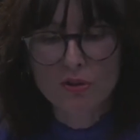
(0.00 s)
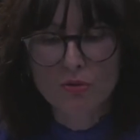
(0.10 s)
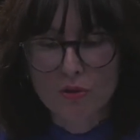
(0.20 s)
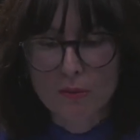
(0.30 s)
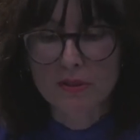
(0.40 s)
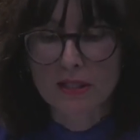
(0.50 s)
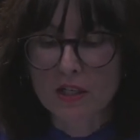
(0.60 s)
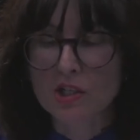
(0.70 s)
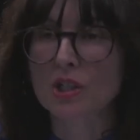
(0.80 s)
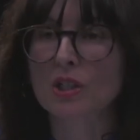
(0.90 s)
through
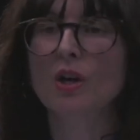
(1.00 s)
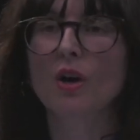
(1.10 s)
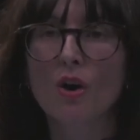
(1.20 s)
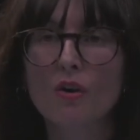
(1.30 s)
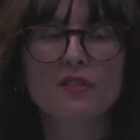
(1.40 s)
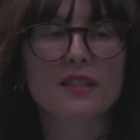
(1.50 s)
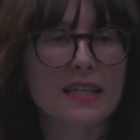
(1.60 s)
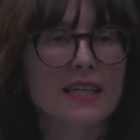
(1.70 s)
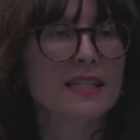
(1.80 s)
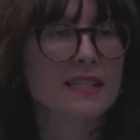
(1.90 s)
reproduction of
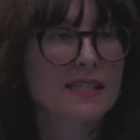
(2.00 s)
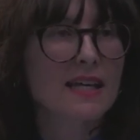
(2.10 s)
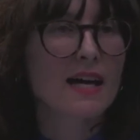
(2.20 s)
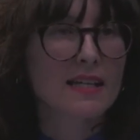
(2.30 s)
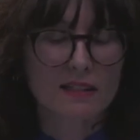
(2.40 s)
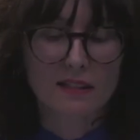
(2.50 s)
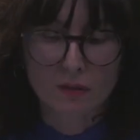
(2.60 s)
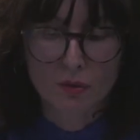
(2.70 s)
the entire